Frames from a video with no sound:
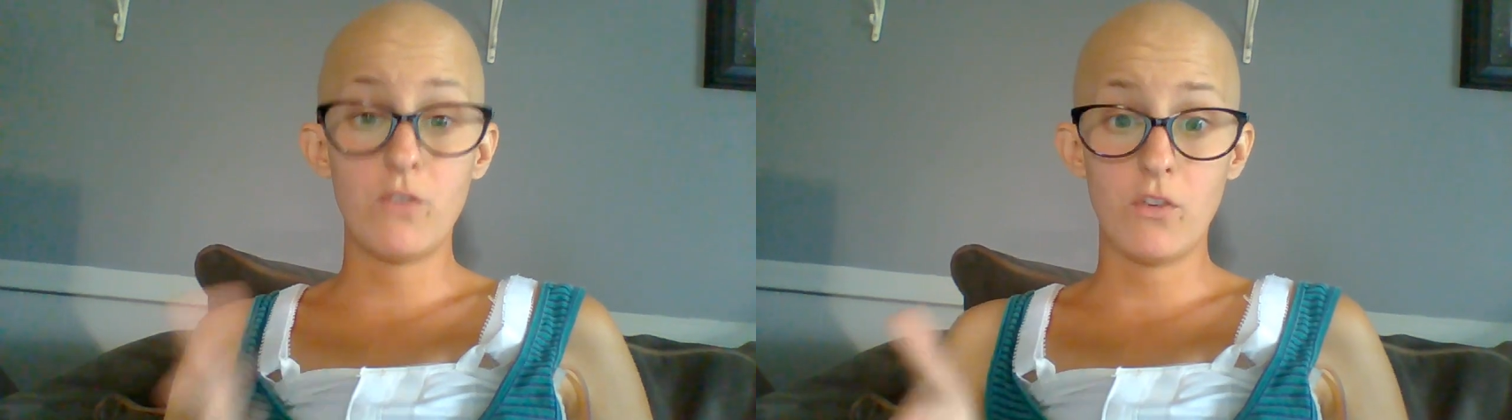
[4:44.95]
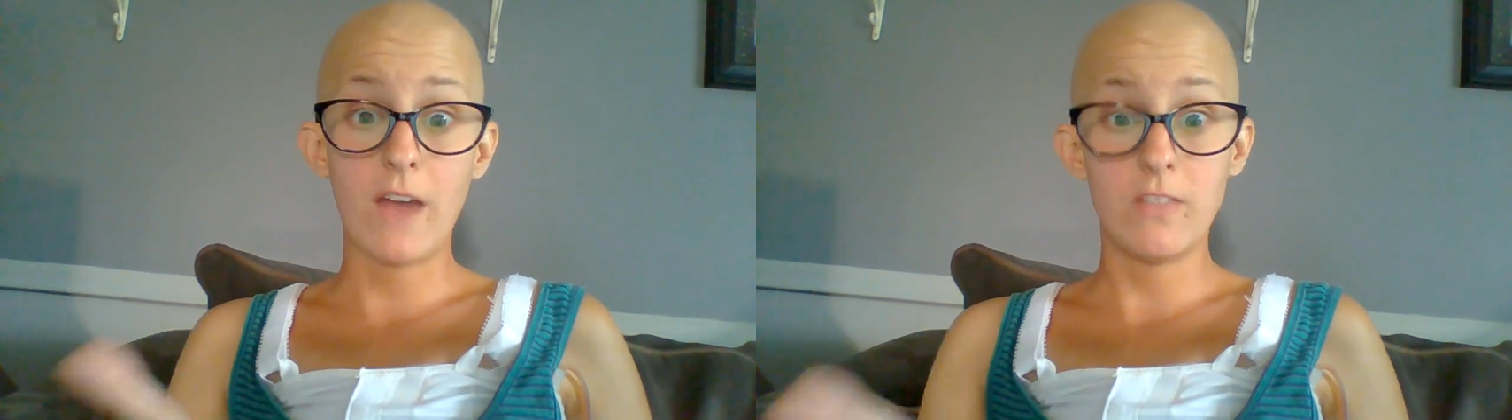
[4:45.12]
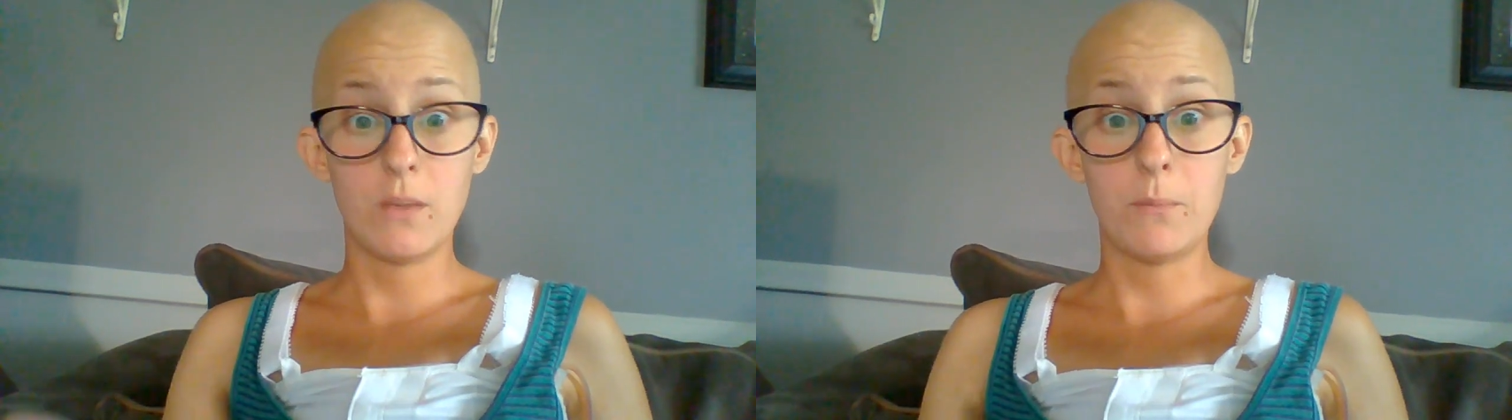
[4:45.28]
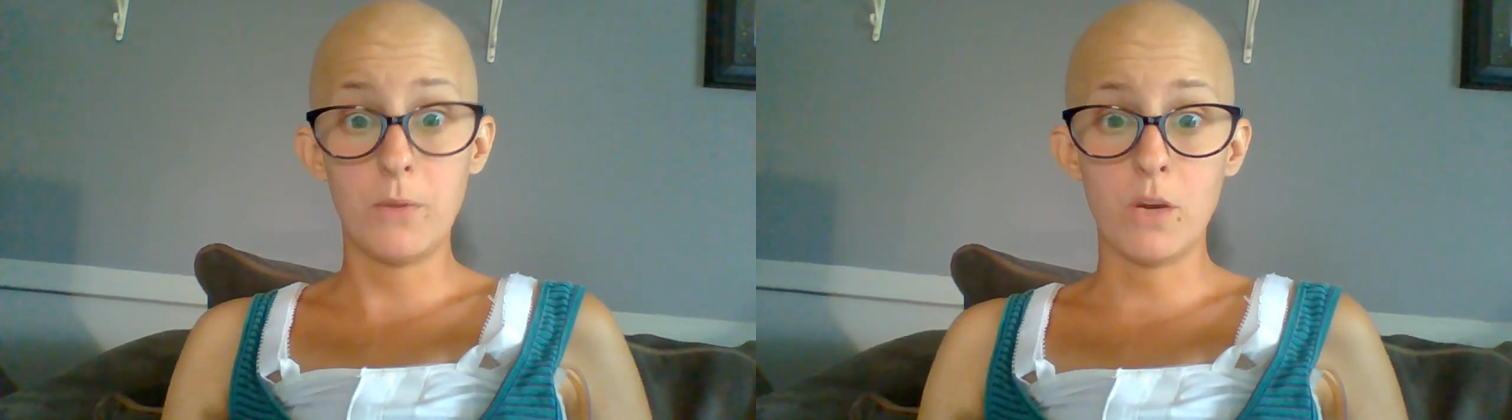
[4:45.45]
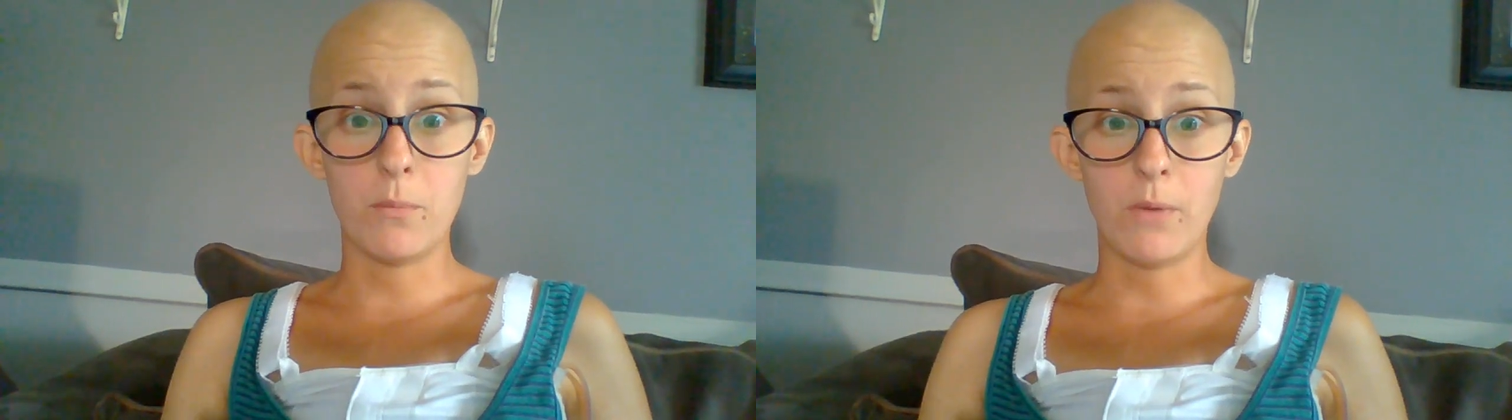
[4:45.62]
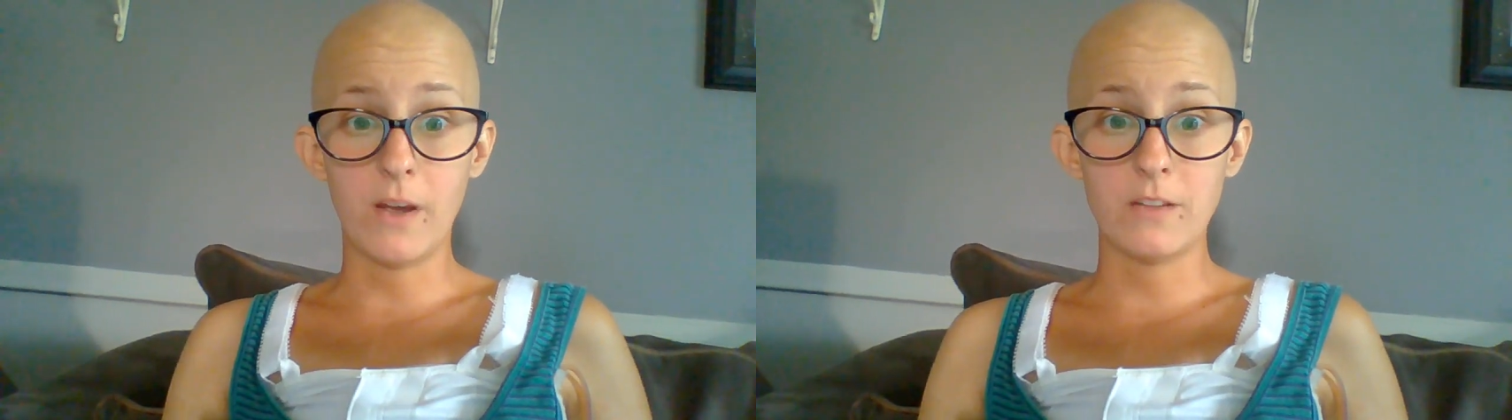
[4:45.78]
If you've had
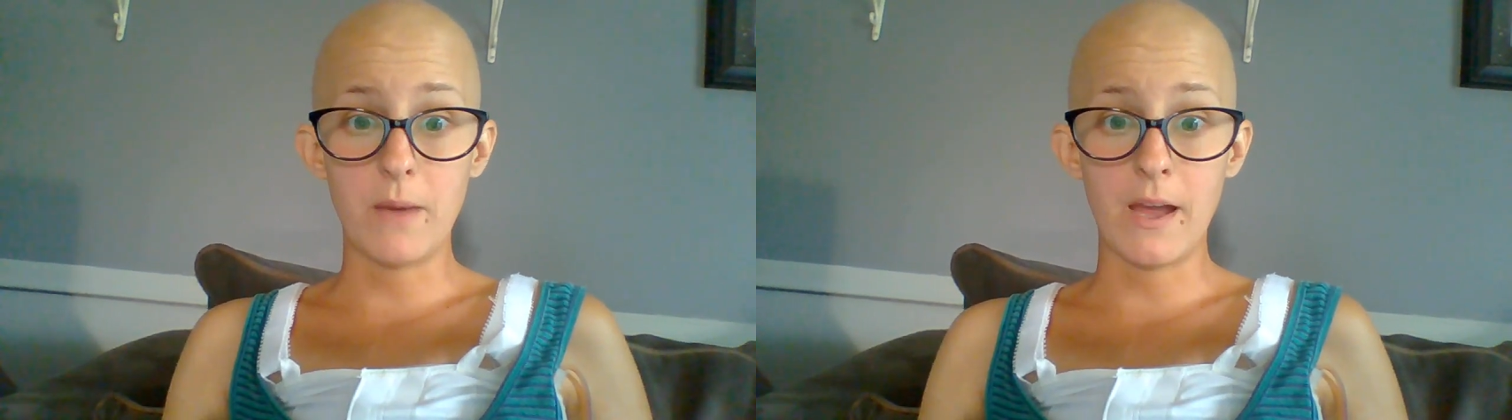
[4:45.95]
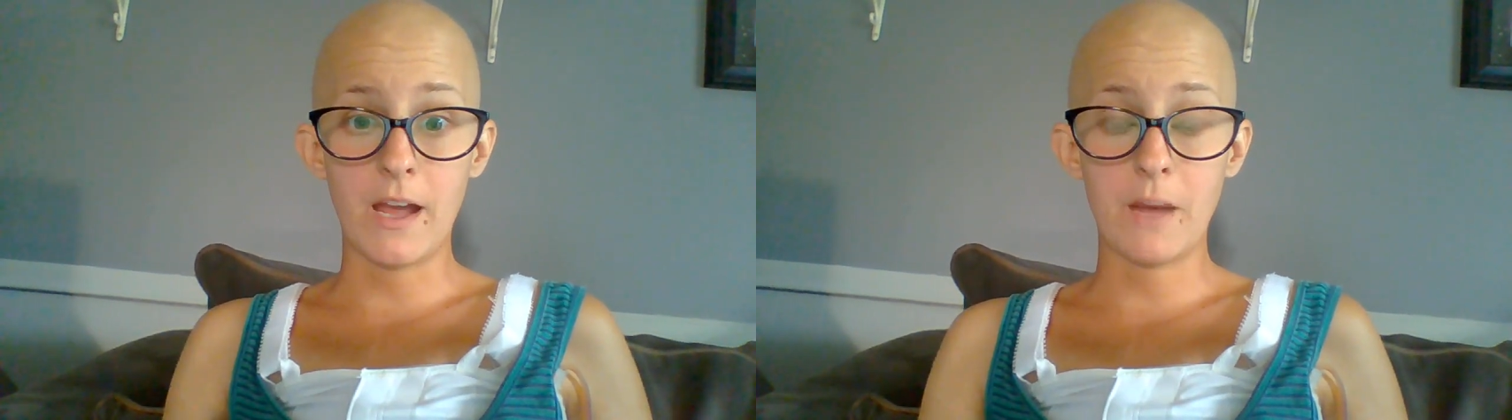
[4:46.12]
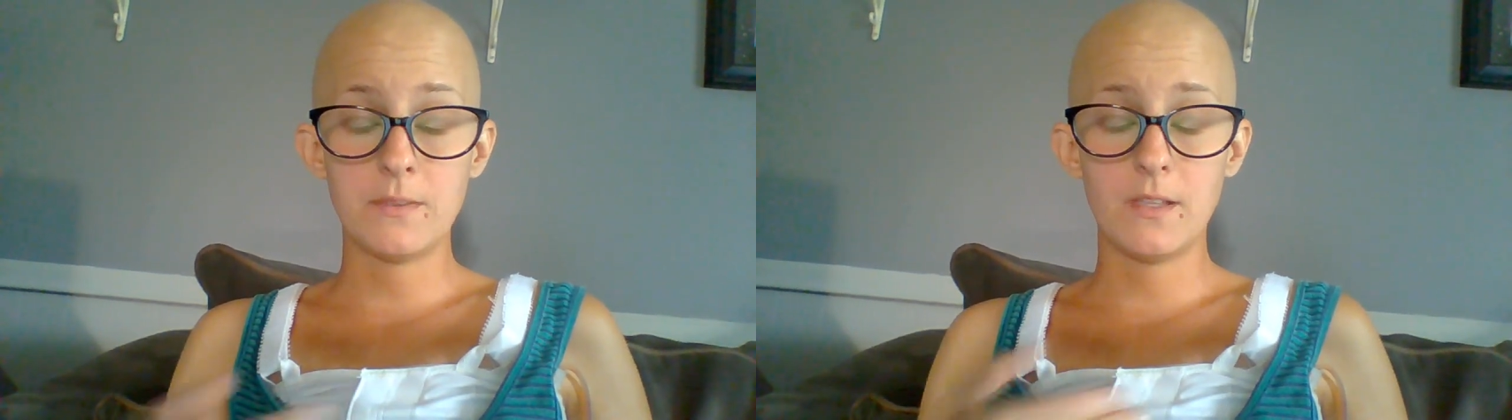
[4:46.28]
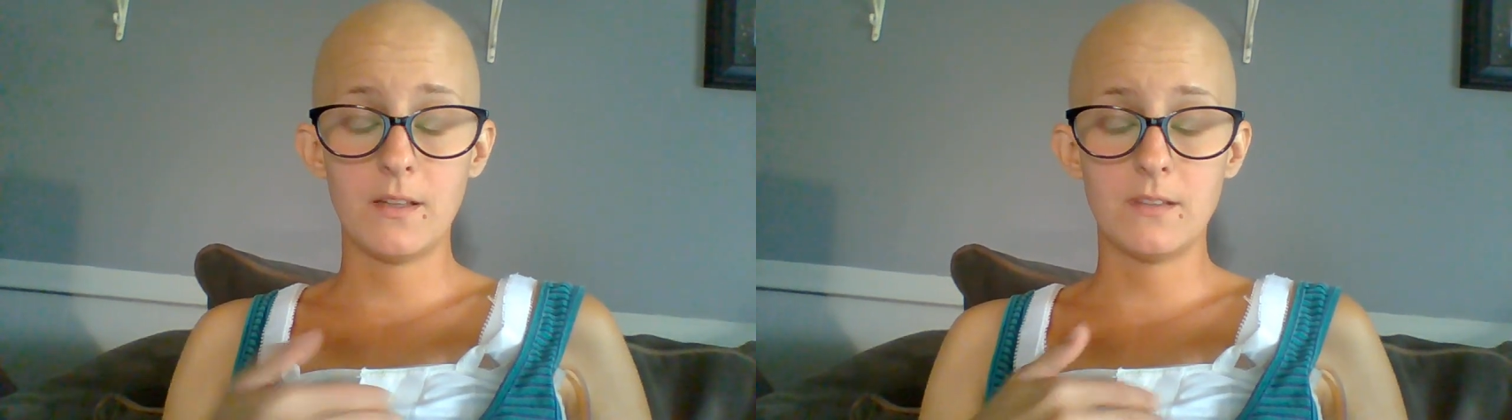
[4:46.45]
your breast biopsy,